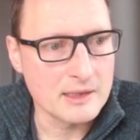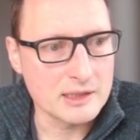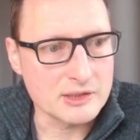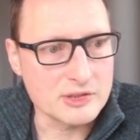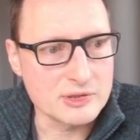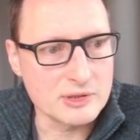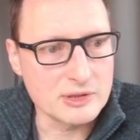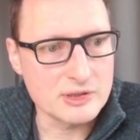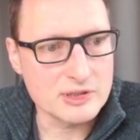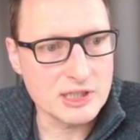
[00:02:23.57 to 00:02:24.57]
Let's
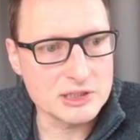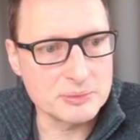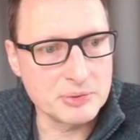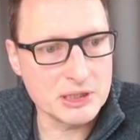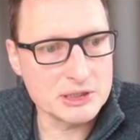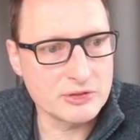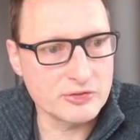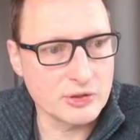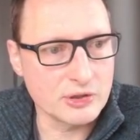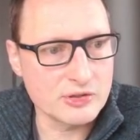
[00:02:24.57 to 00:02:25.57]
sketch a picture
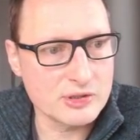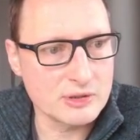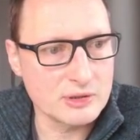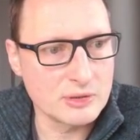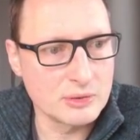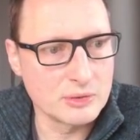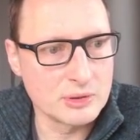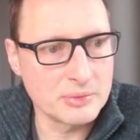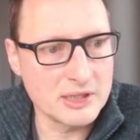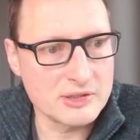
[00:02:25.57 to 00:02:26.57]
first.
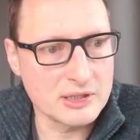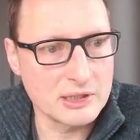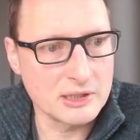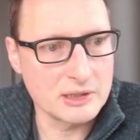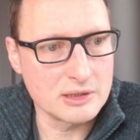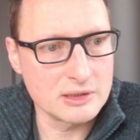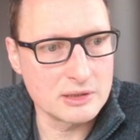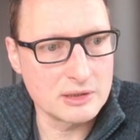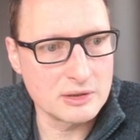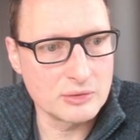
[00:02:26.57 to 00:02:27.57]
Well, basically,
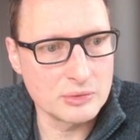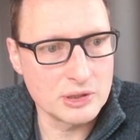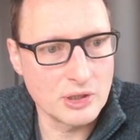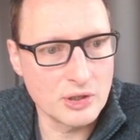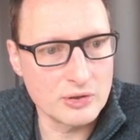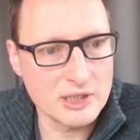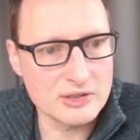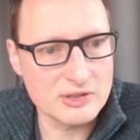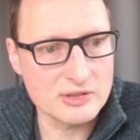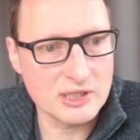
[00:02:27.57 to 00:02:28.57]
we know
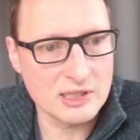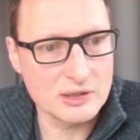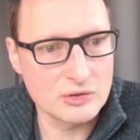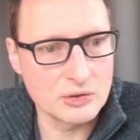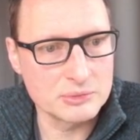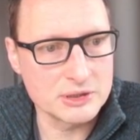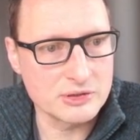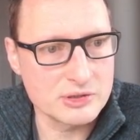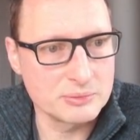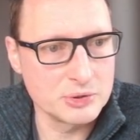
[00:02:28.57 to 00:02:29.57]
there's a standard normal
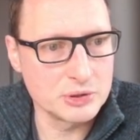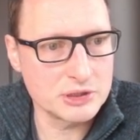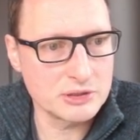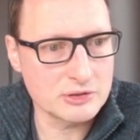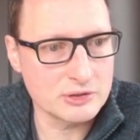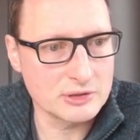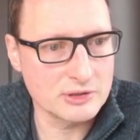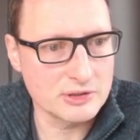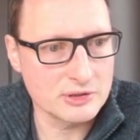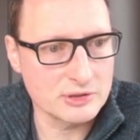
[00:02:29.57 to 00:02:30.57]
distribution, so
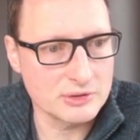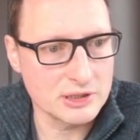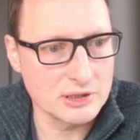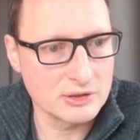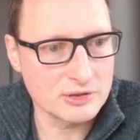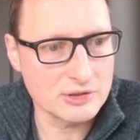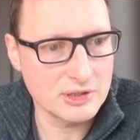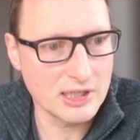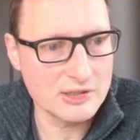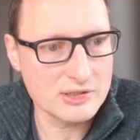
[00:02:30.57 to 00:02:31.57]
this is already not so
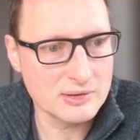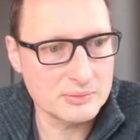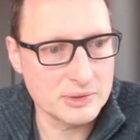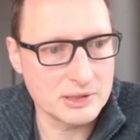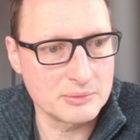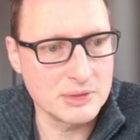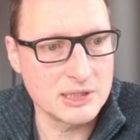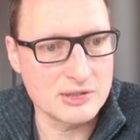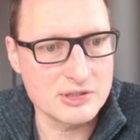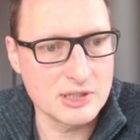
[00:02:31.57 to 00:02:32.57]
nice, but the
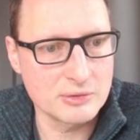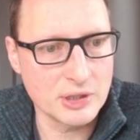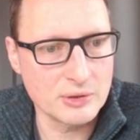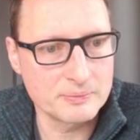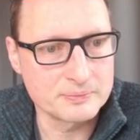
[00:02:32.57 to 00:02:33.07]
mean is 0,